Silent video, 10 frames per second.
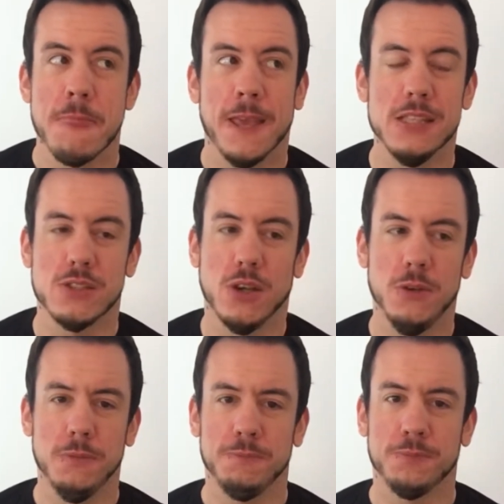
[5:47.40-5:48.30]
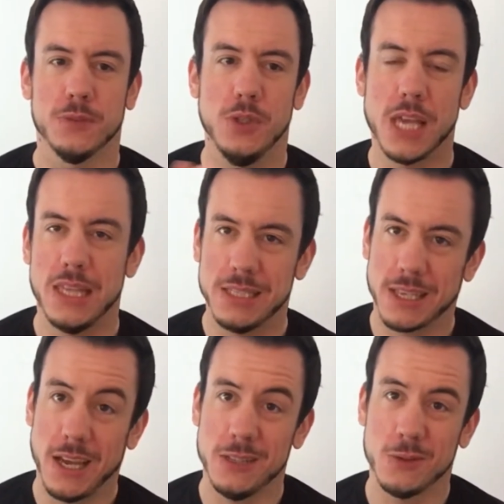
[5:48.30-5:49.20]
And so you get this
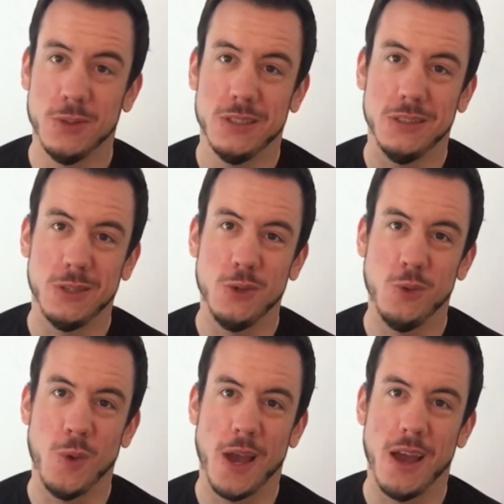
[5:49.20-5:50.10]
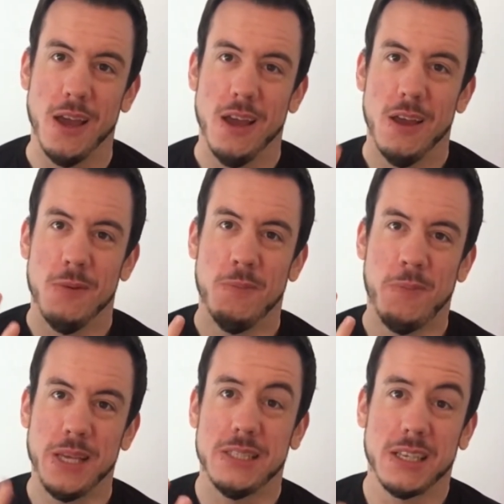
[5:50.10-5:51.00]
catch-22 where
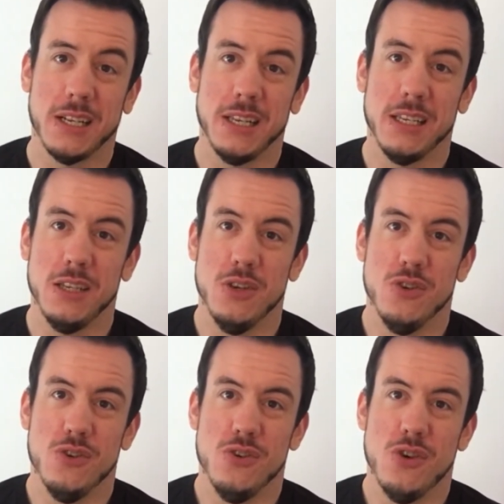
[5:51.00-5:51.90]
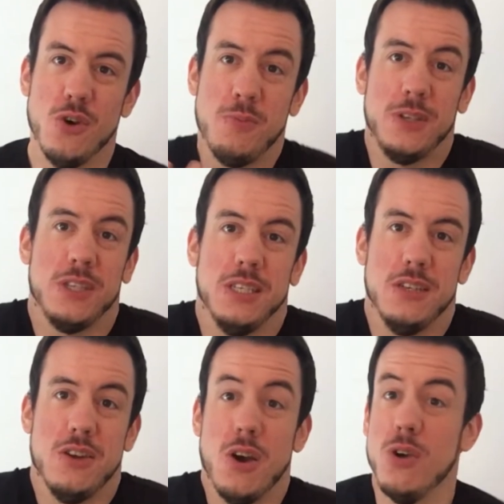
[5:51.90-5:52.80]
basically nobody
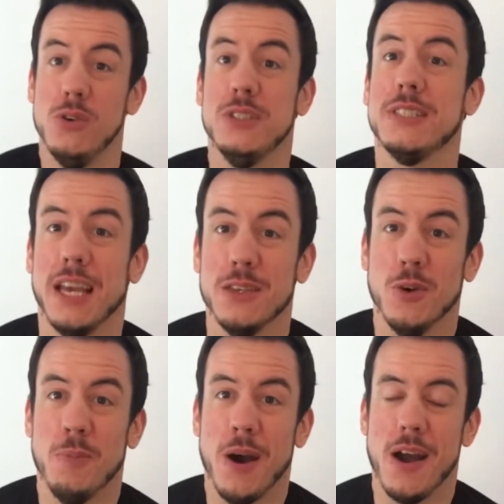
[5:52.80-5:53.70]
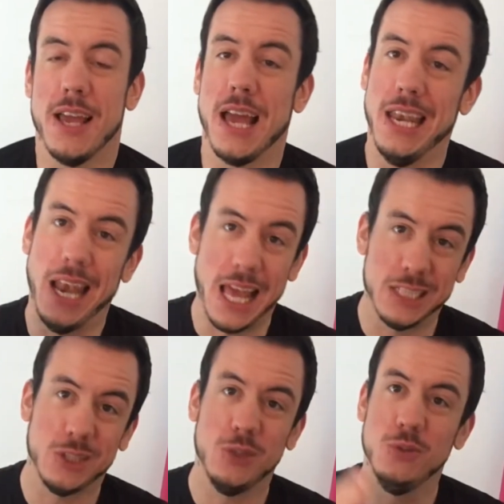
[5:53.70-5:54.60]
knows that you're bi
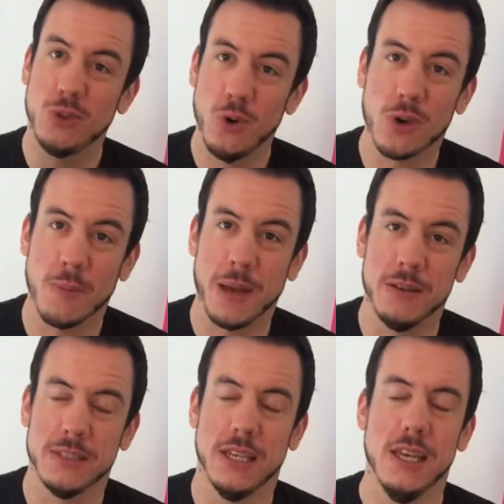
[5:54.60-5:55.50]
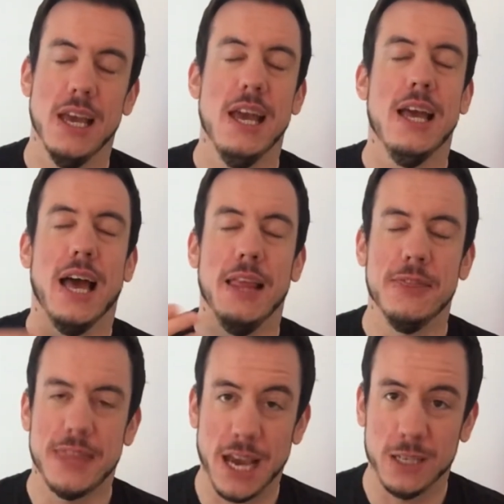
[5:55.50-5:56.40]
unless you talk about it. And
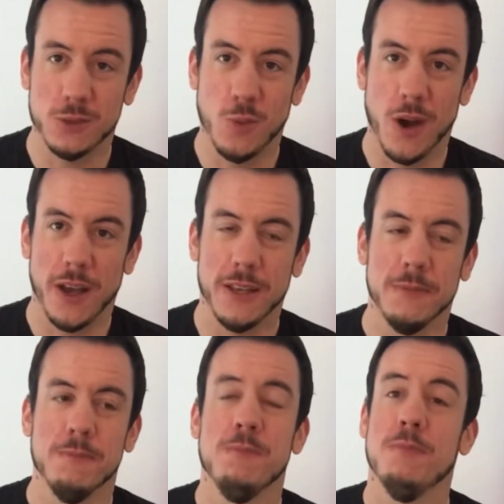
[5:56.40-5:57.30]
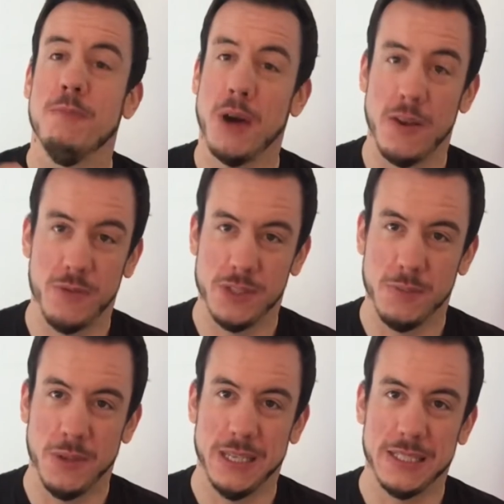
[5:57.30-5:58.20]
that is why bi
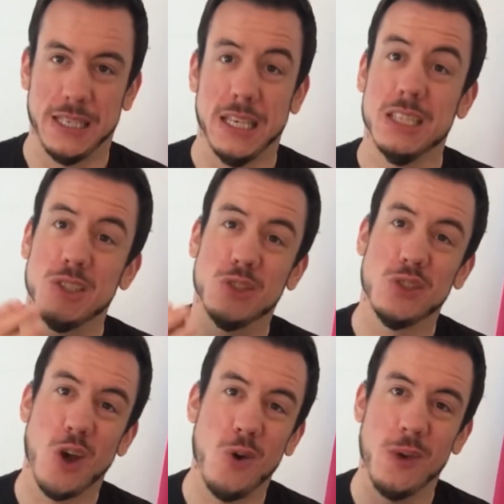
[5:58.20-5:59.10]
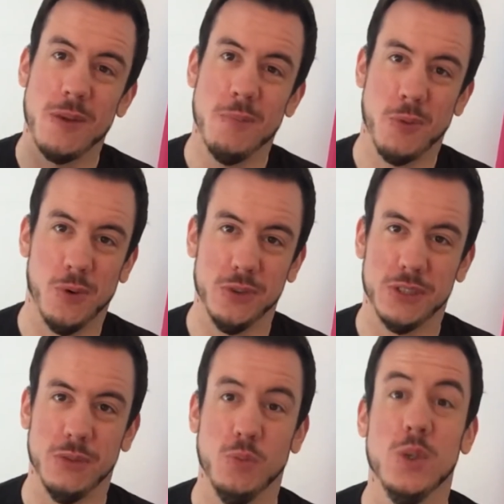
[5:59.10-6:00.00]
visibility is so
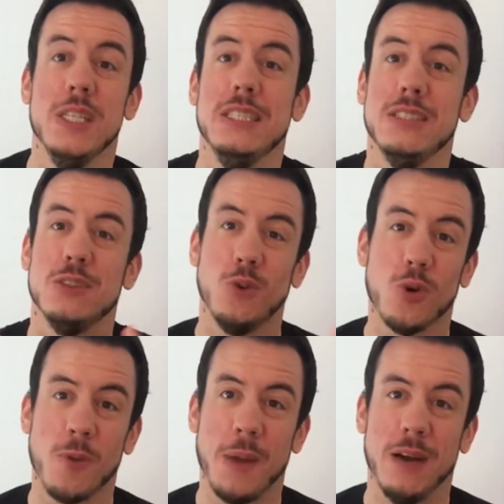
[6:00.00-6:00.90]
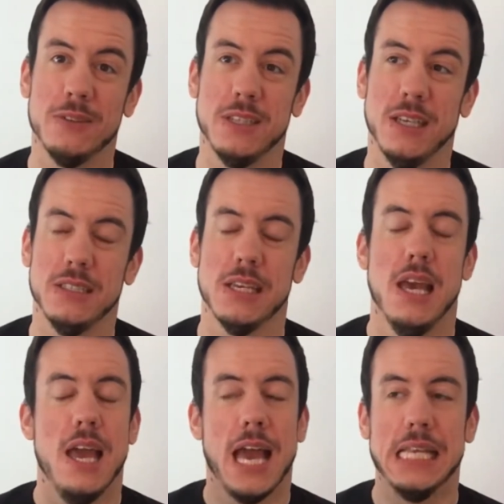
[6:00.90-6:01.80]
important. We need to talk about it
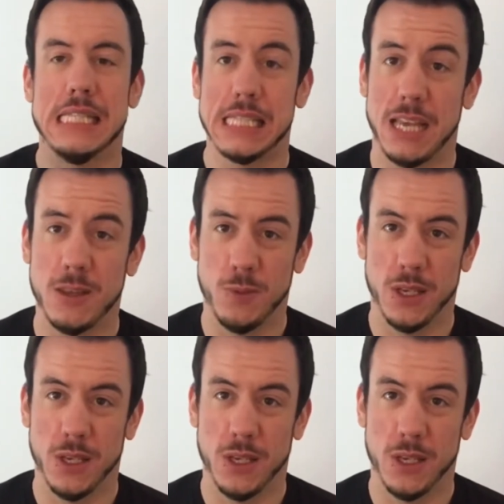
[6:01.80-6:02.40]
and say that we